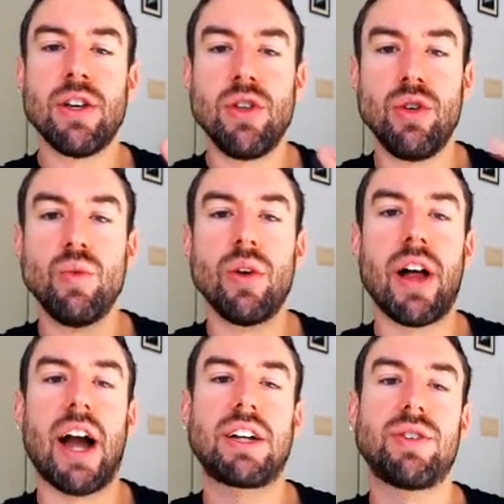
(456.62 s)
You will
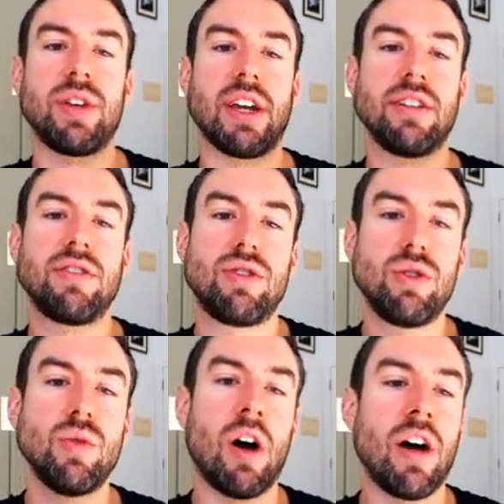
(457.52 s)
actually get
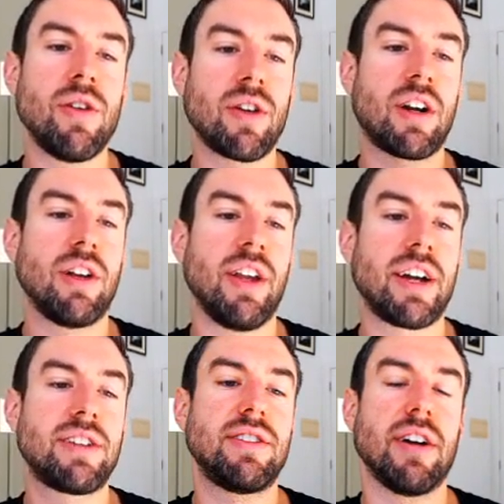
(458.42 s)
200
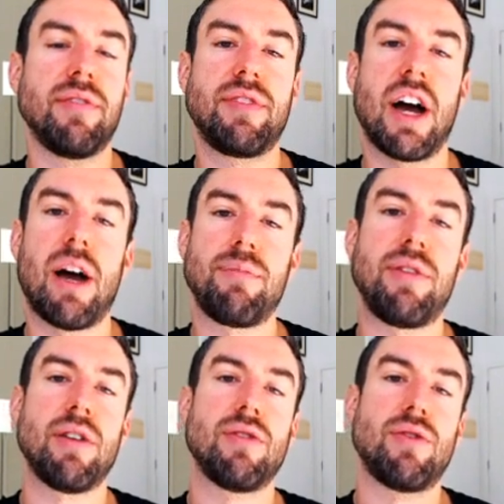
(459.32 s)
clicks of top
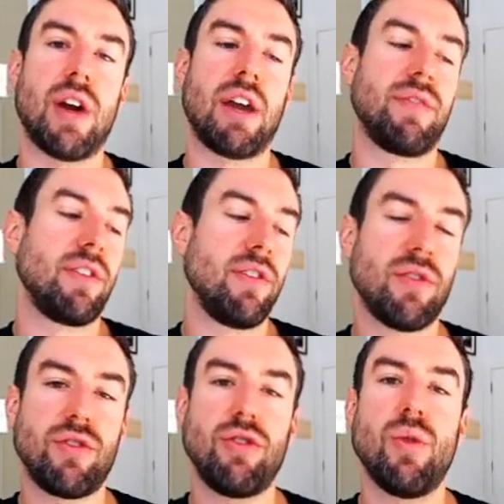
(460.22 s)
tier traffic. These
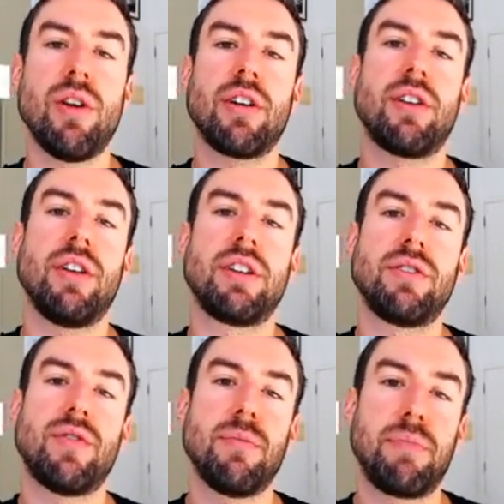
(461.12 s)
are 200 clicks
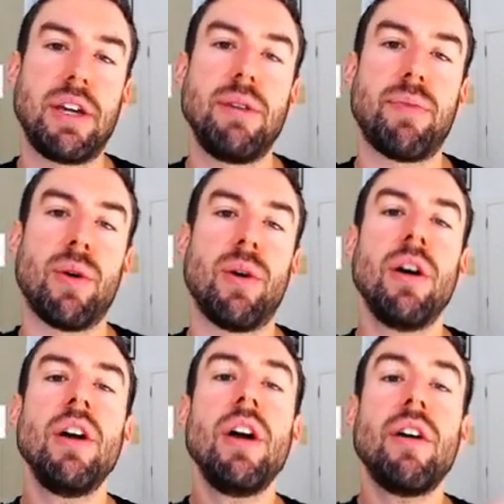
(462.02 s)
from people
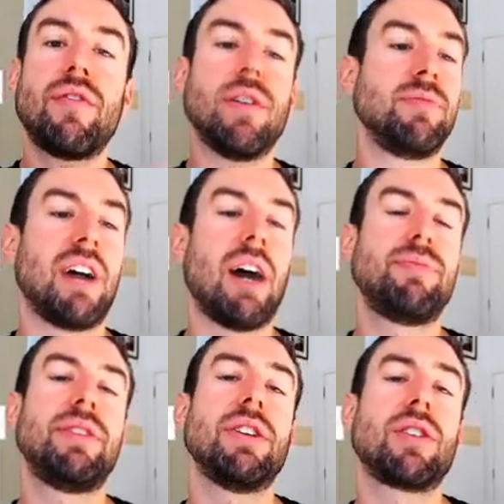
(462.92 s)
from
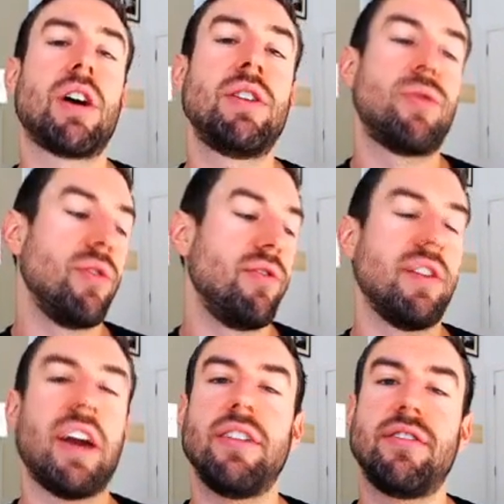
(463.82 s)
top tier countries,
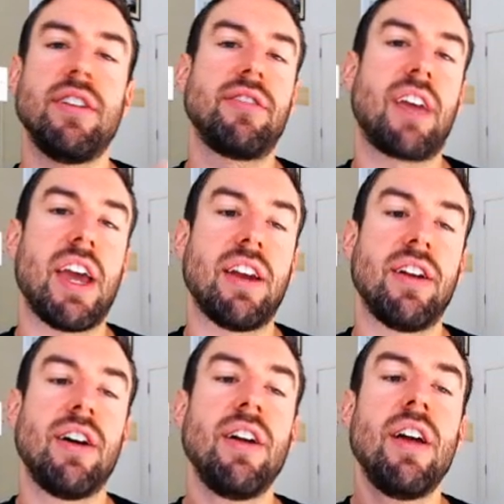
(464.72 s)
United States,
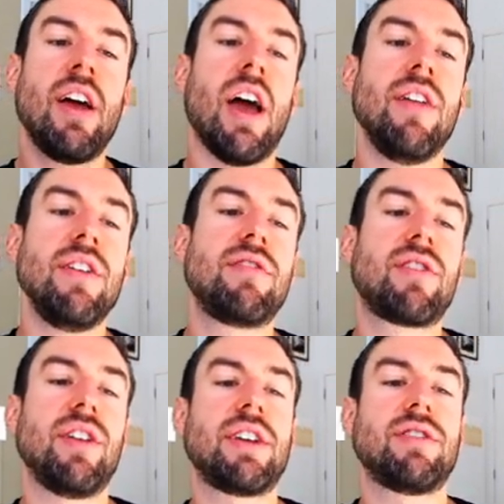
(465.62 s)
Canada, and these
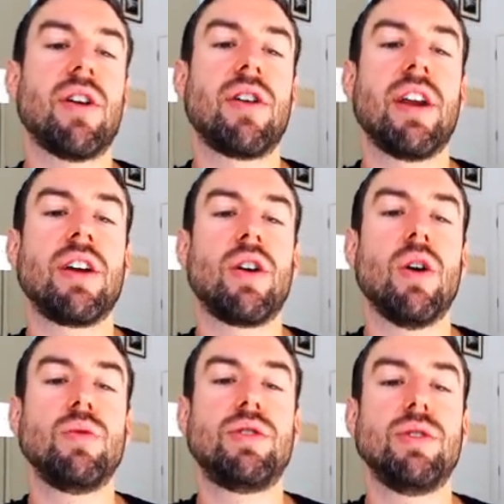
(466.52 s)
clicks are going to
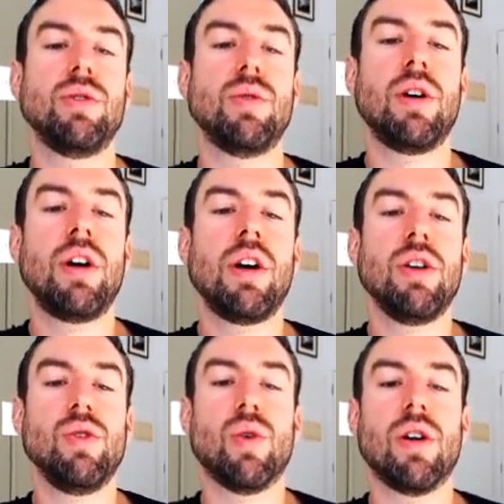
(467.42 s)
go to
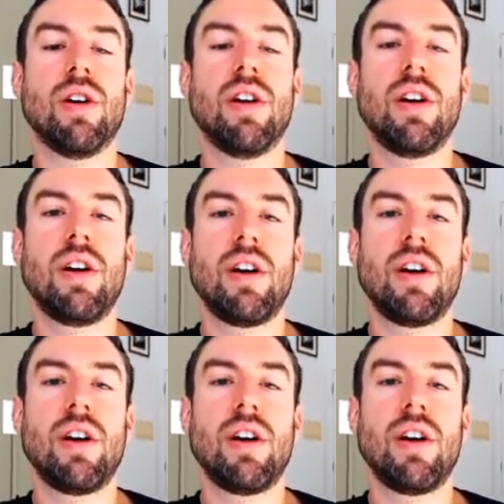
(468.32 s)
your